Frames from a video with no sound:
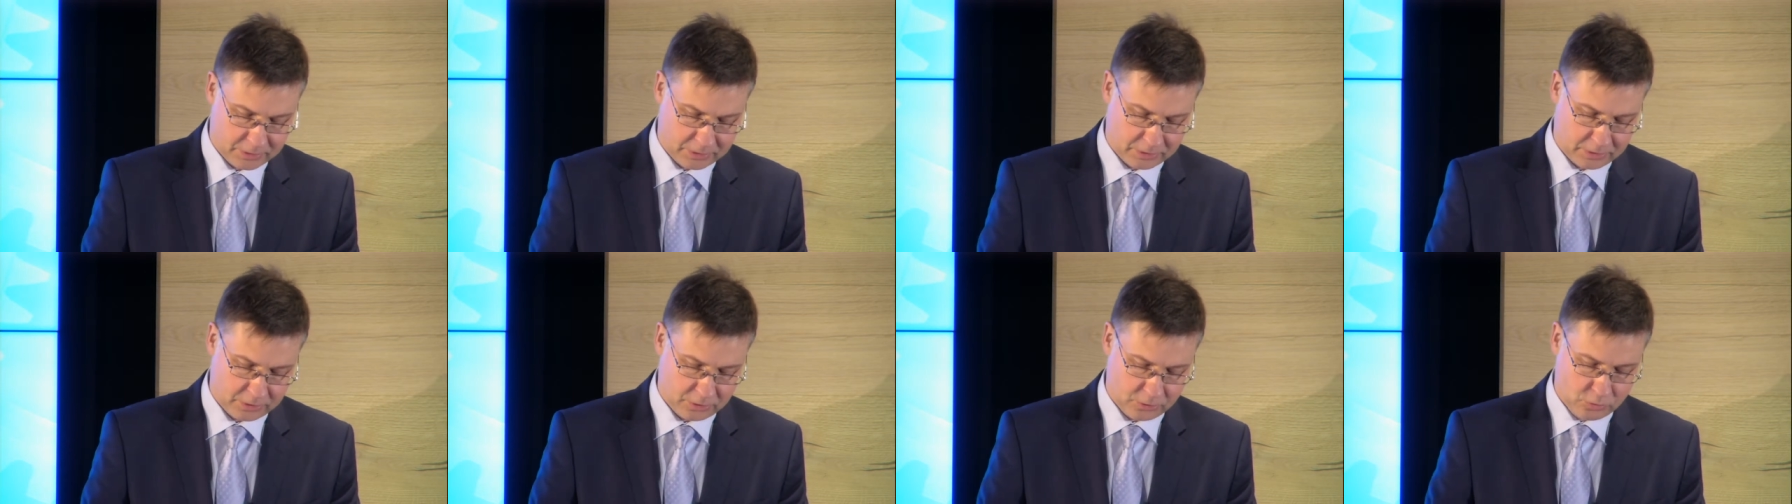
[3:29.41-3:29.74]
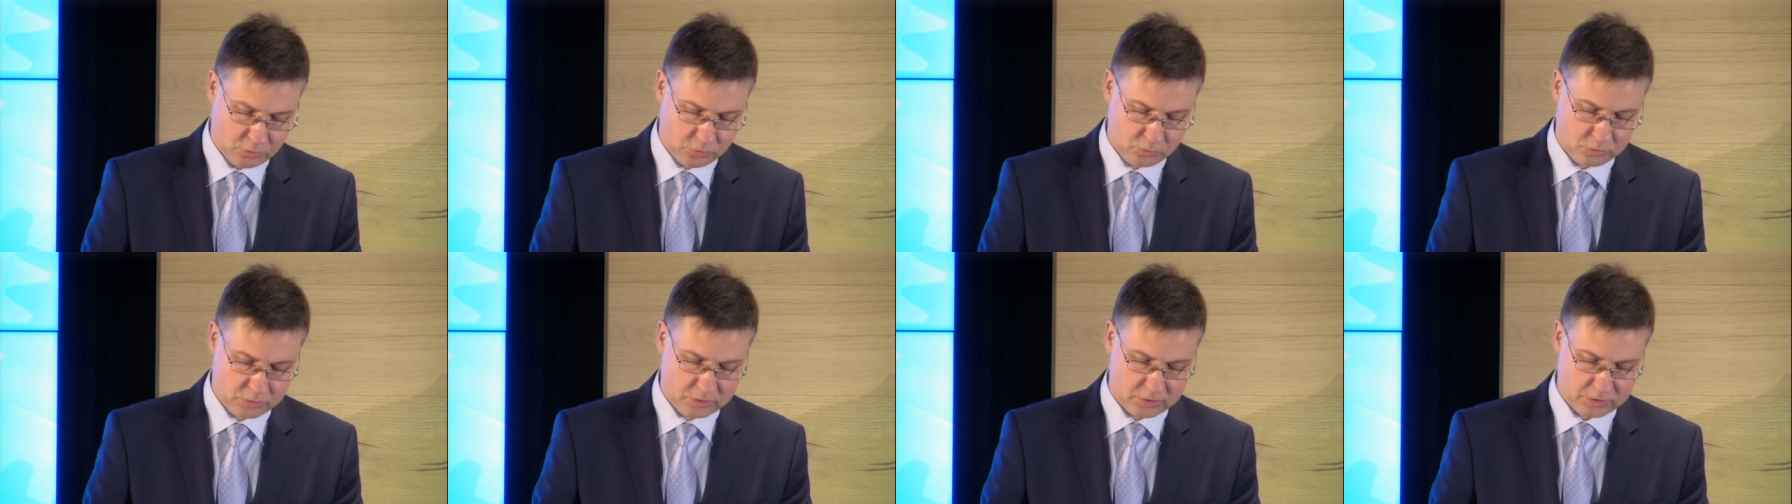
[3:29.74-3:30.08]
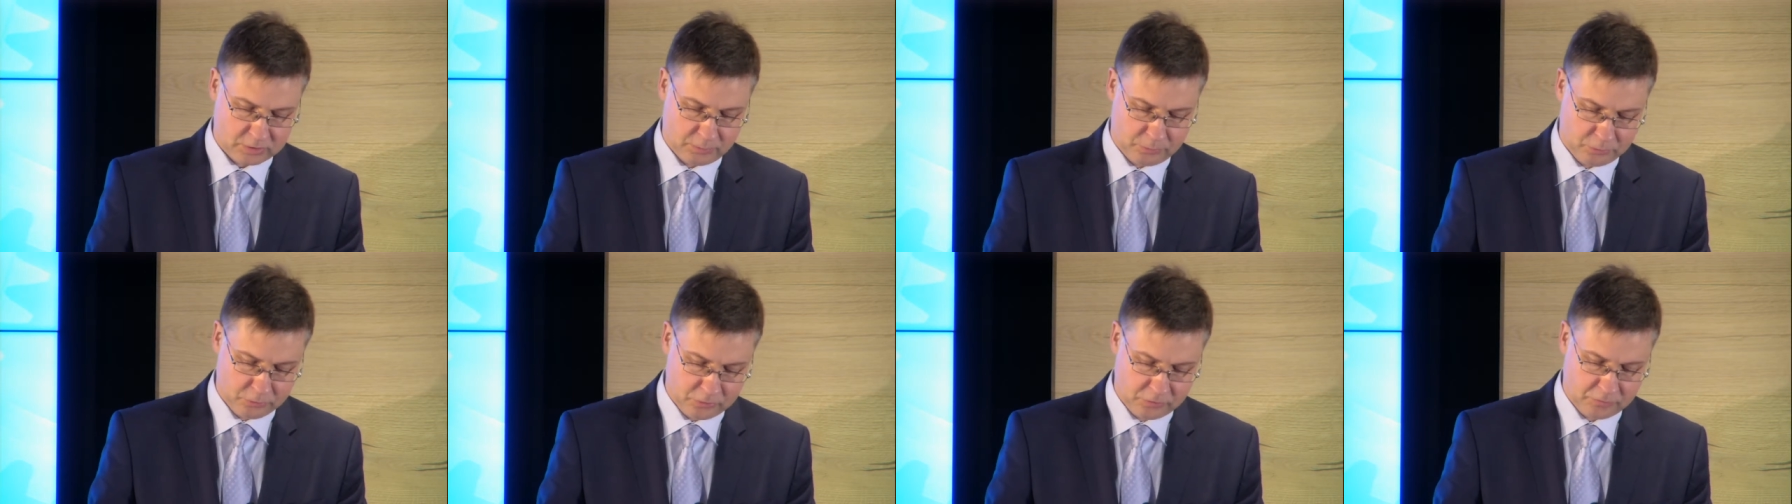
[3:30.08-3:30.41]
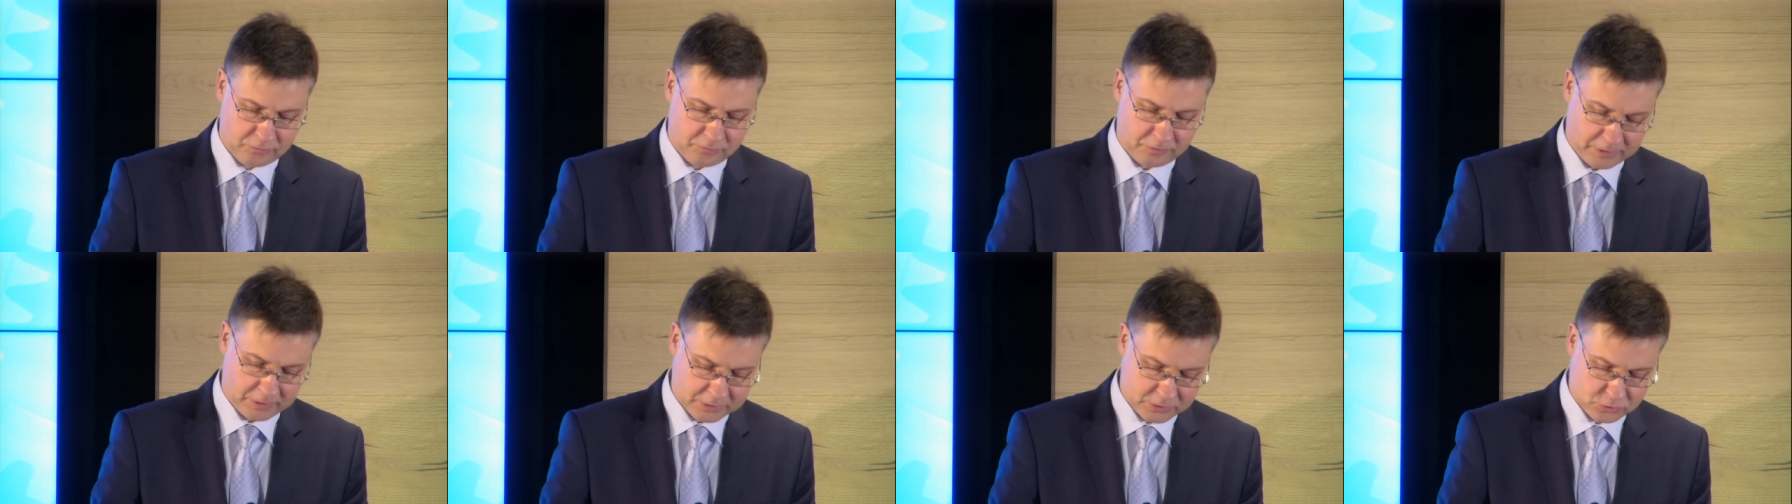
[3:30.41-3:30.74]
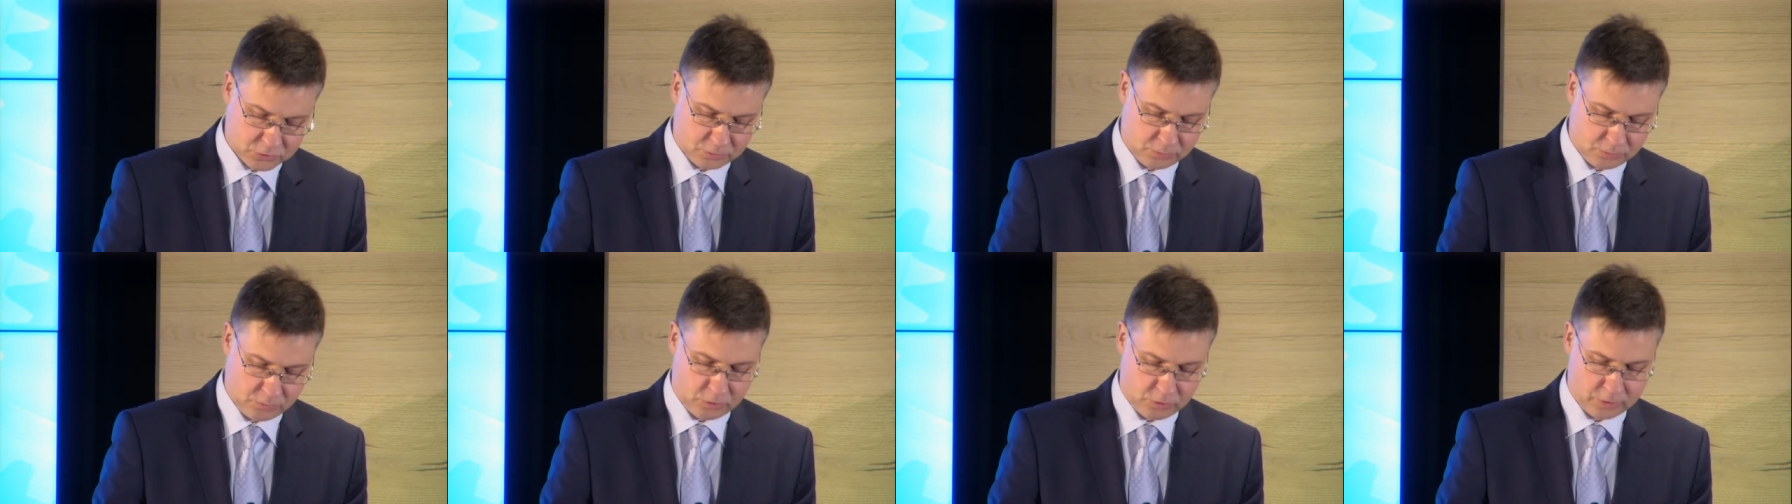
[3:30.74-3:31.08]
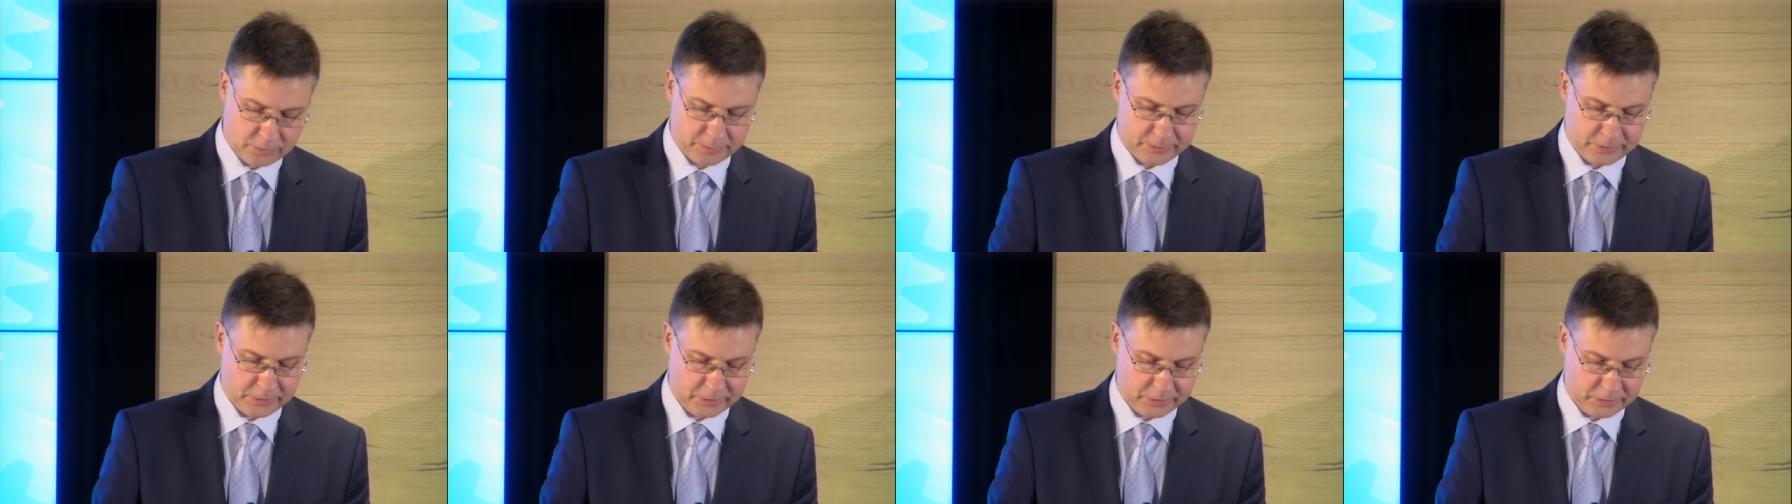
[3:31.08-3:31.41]
uh, could put funds to more
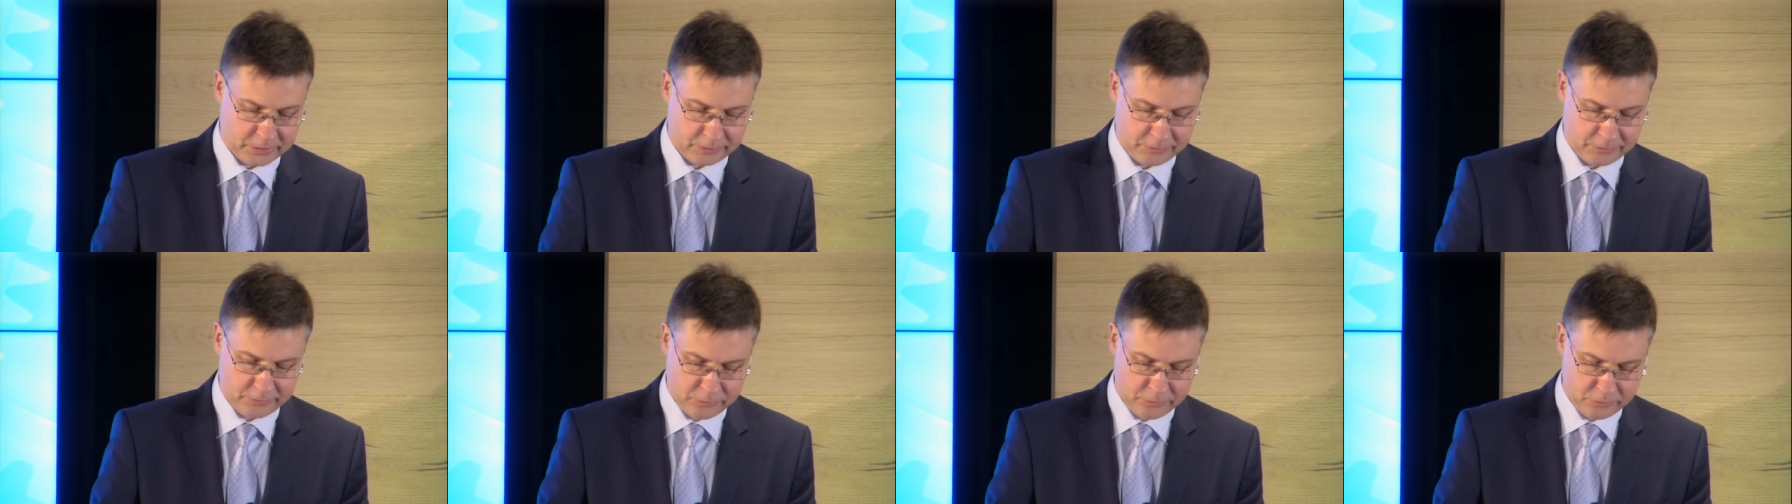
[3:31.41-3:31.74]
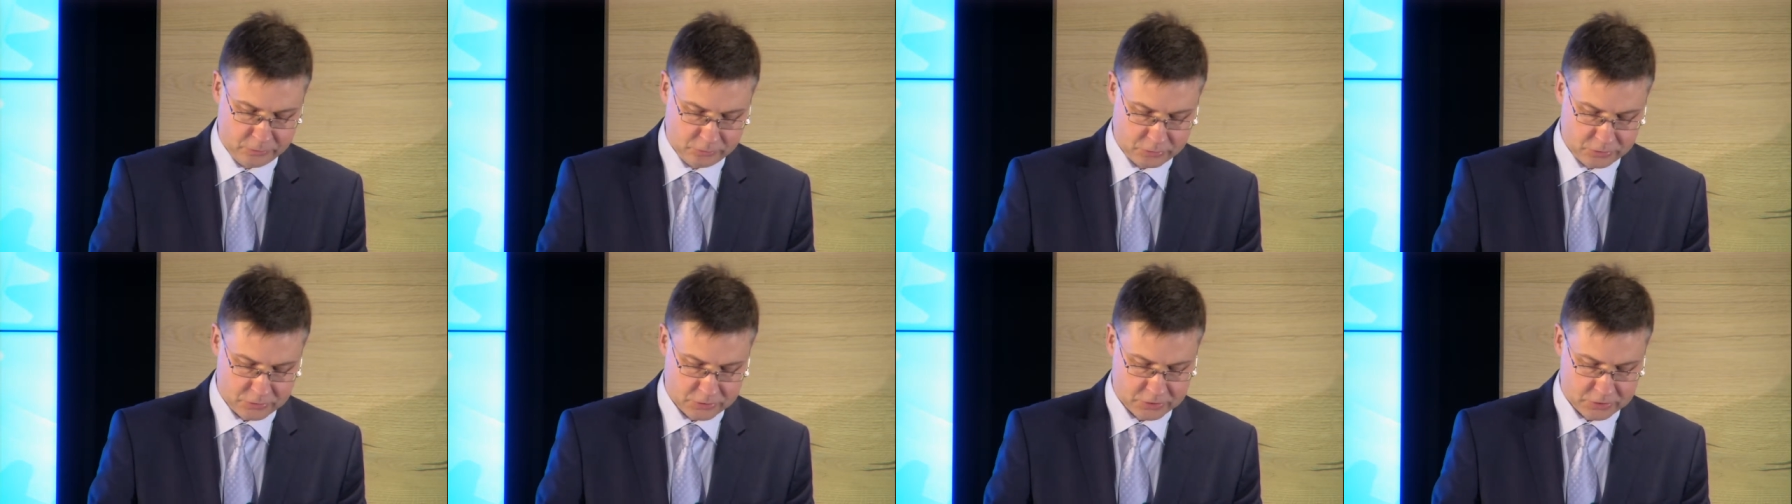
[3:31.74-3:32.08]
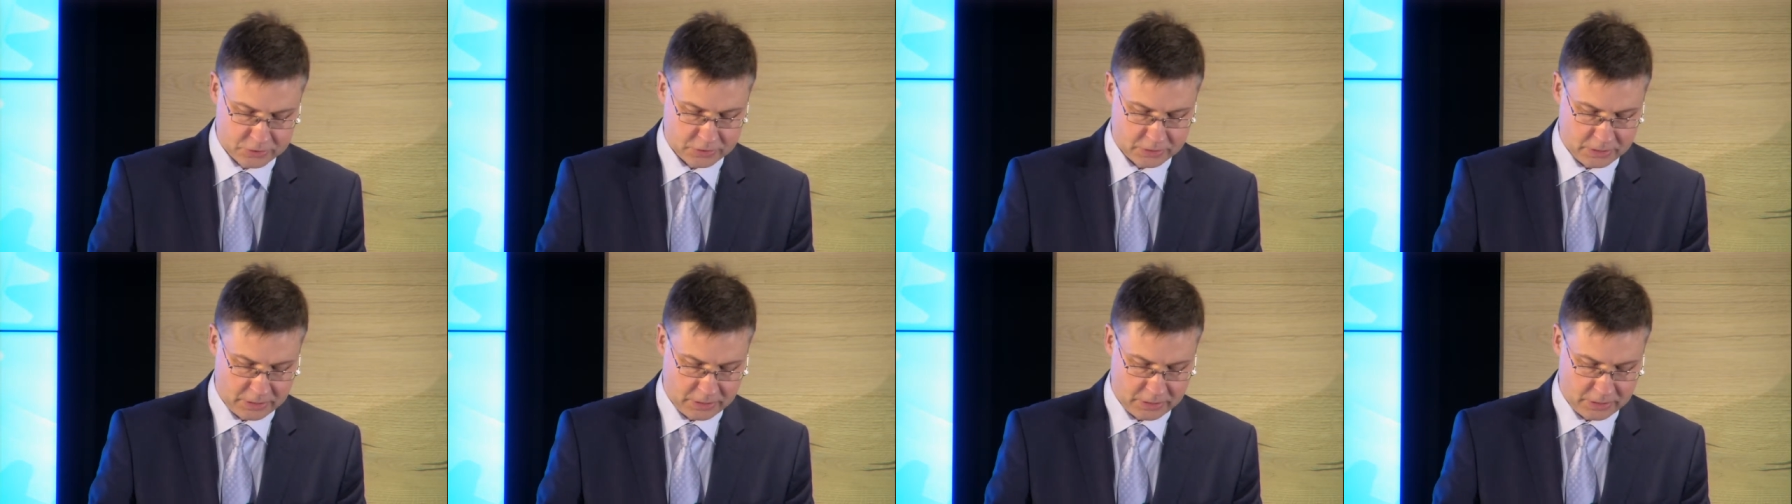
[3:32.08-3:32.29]
productive use